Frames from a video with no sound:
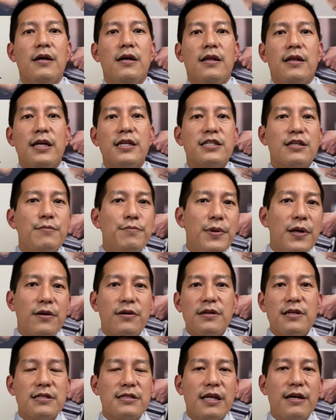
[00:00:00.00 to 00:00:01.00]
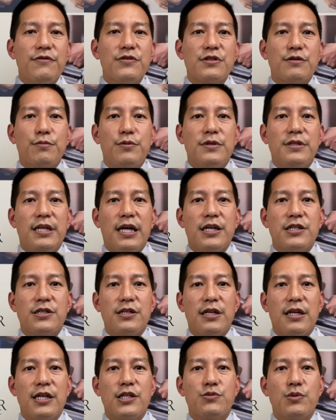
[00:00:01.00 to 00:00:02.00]
Let's compare these levels of protection
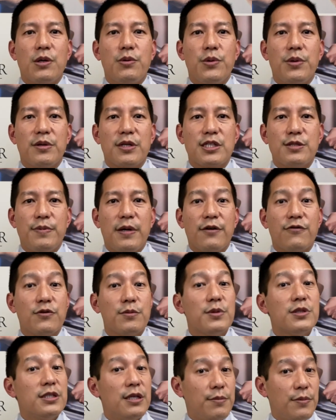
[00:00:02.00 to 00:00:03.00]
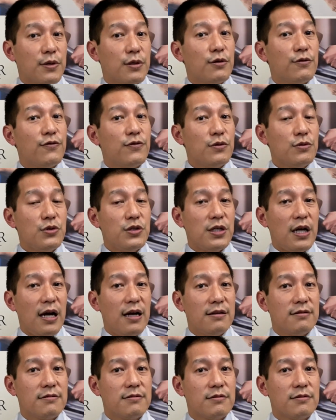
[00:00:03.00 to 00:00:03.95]
against what we would expect from a typical flu shot,